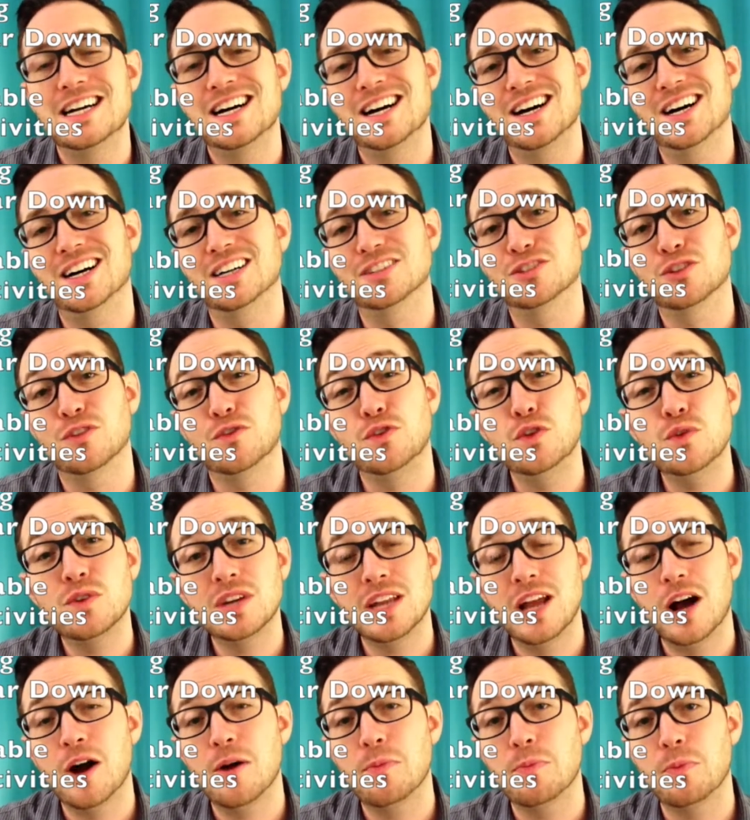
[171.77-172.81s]
Uh, so if you
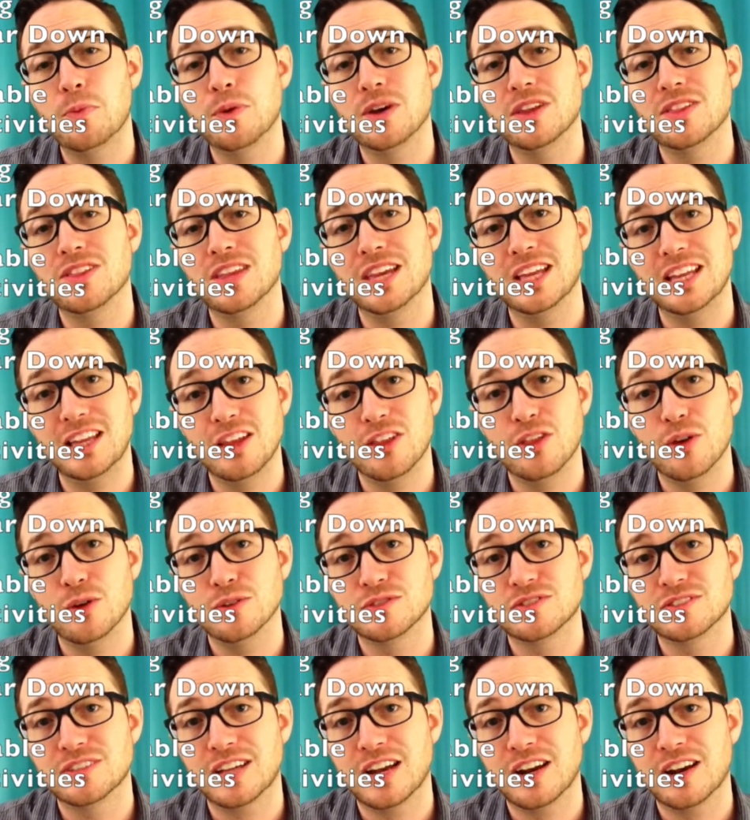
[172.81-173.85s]
can help with any of
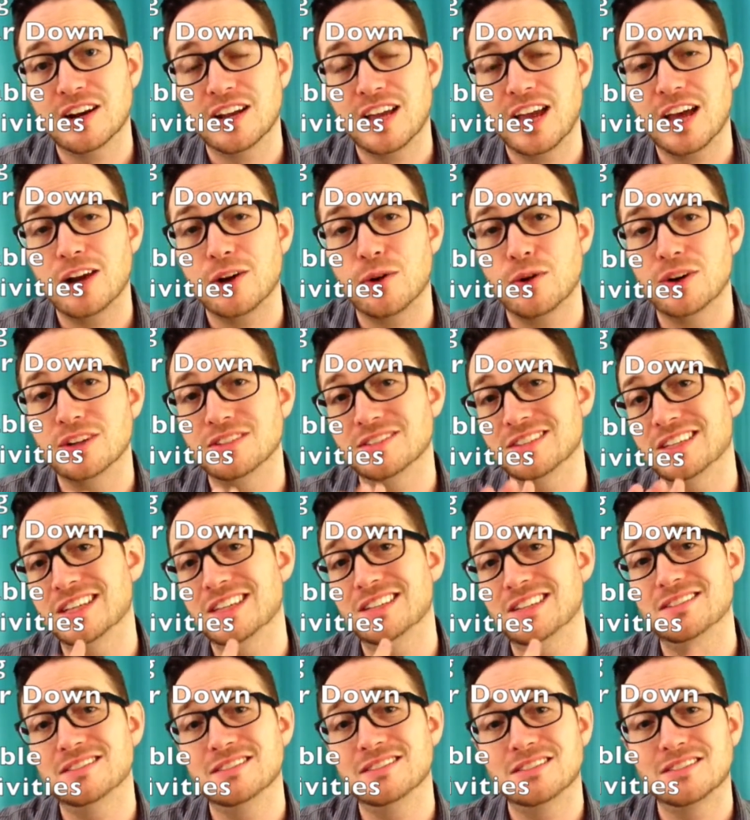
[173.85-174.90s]
those categories,
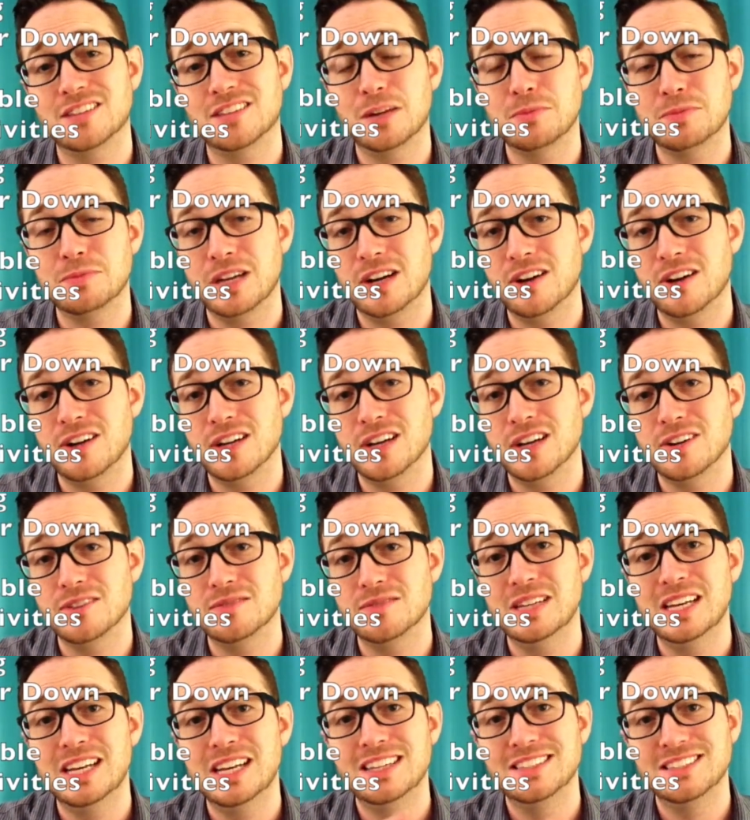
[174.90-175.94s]
again, setup, teardown,
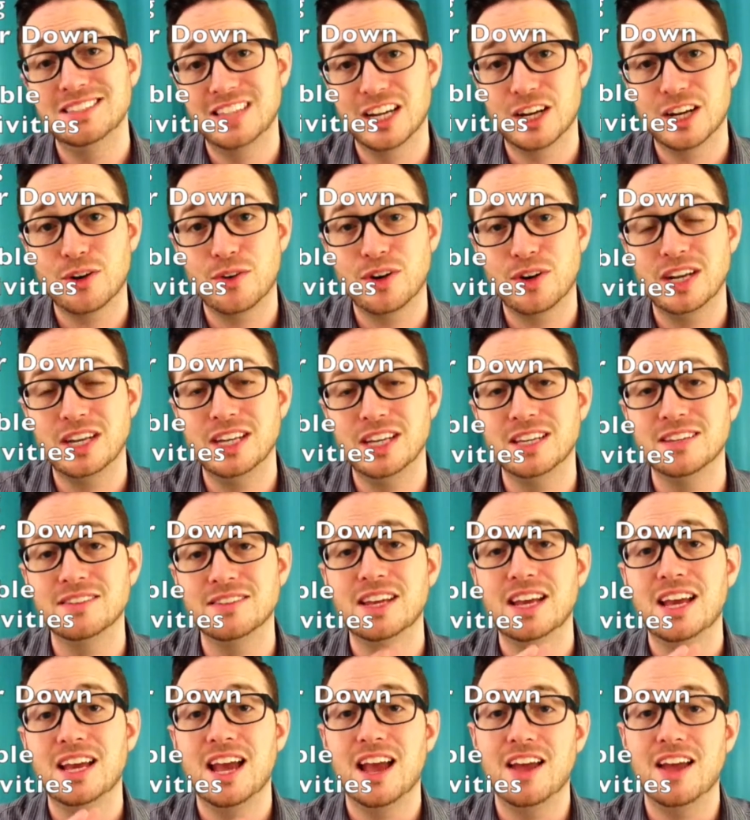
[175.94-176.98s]
decorating,
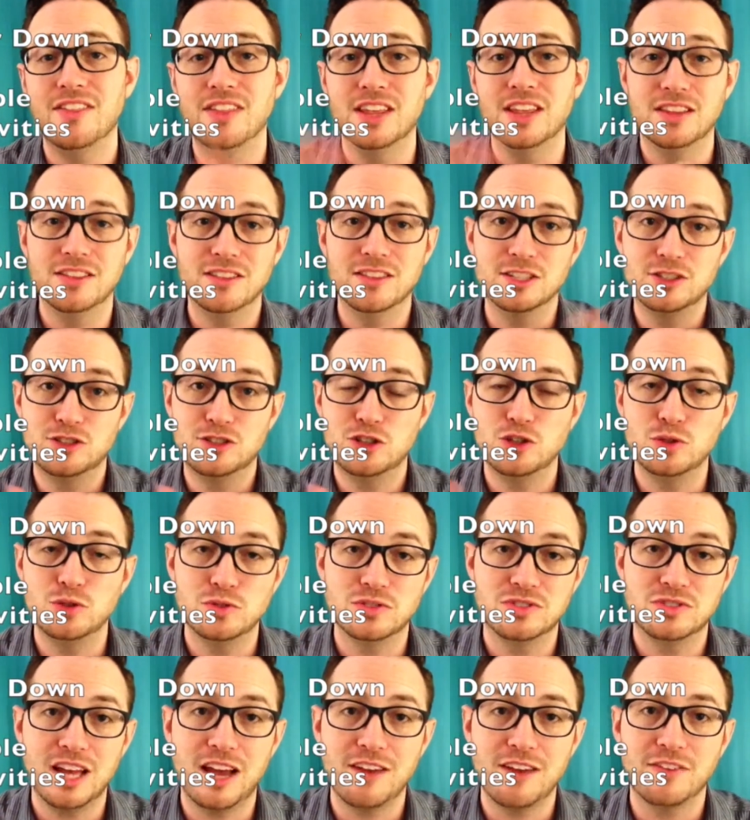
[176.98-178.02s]
and then the two
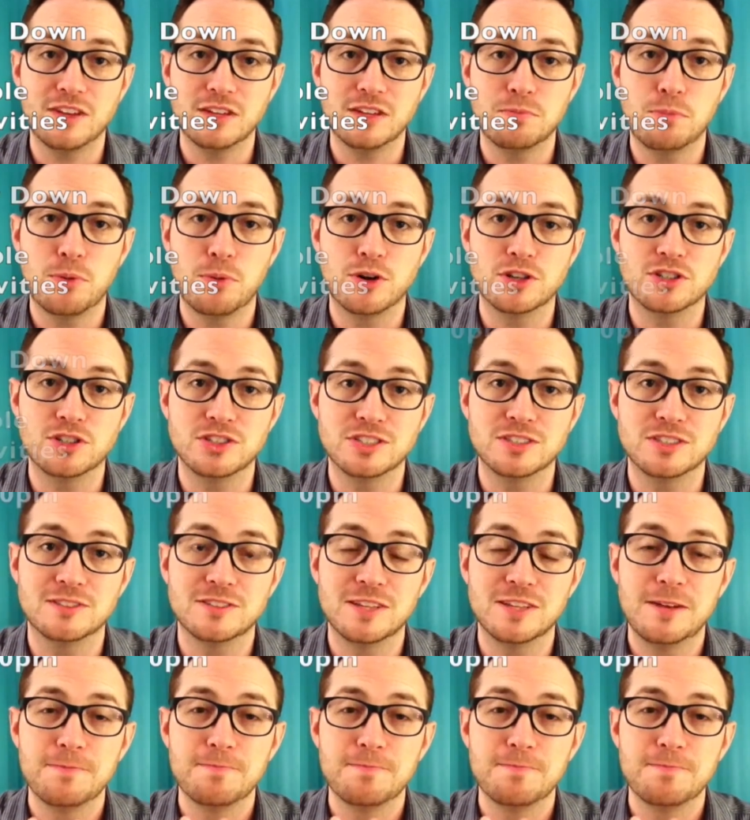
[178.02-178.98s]
staffing portions.